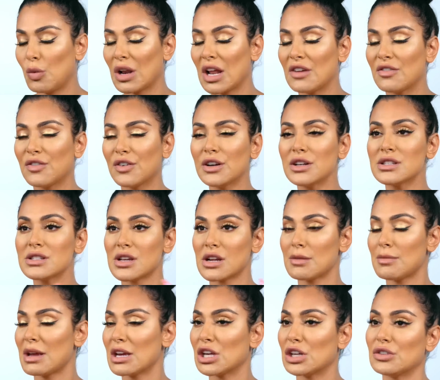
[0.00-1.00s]
When I first started
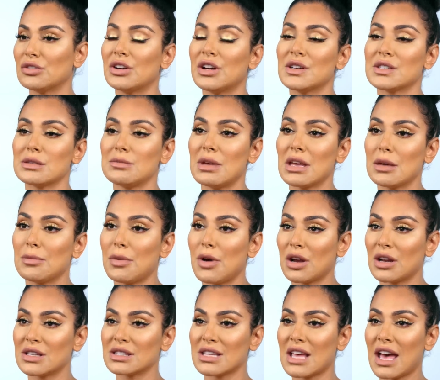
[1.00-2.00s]
my career as a makeup
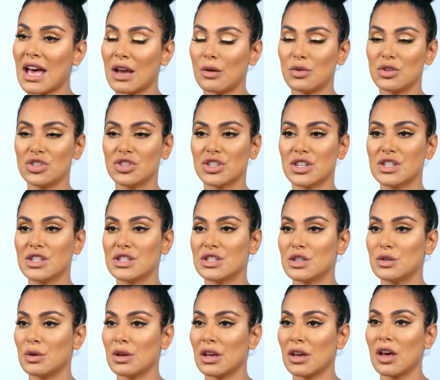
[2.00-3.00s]
artist, I was just
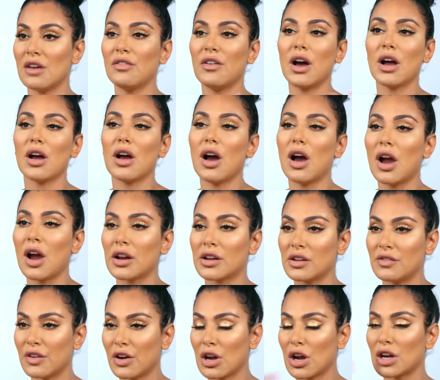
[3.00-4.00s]
doing avant-garde
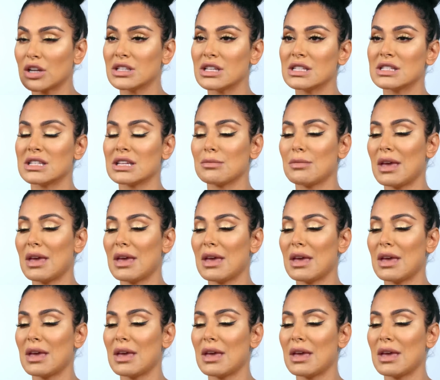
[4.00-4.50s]
and very artistic